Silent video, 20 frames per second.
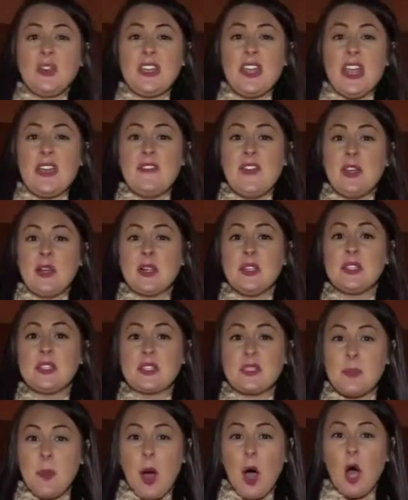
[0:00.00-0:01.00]
only a very
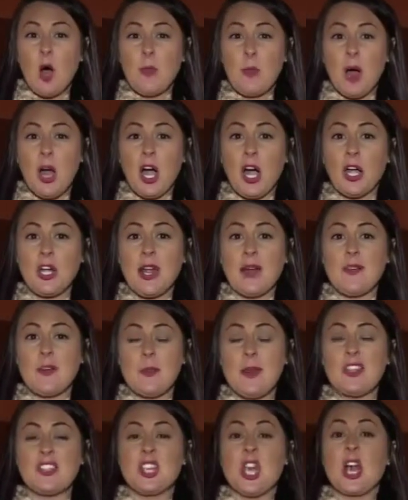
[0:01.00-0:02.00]
small part of
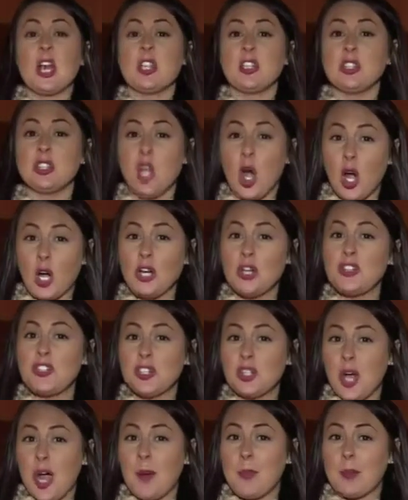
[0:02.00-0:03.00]
a much
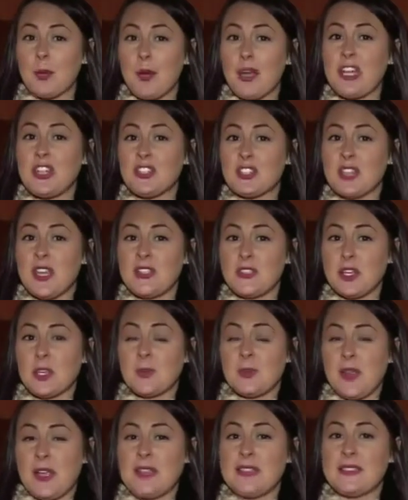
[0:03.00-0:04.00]
larger operation that
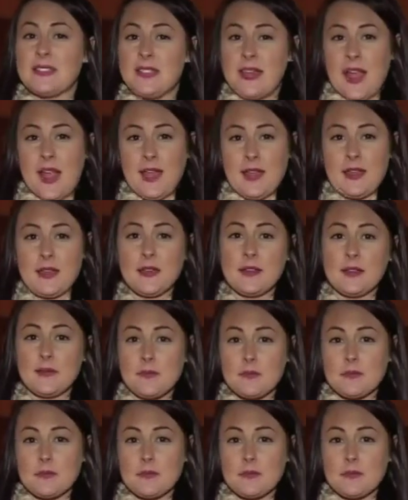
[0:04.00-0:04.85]
took place today.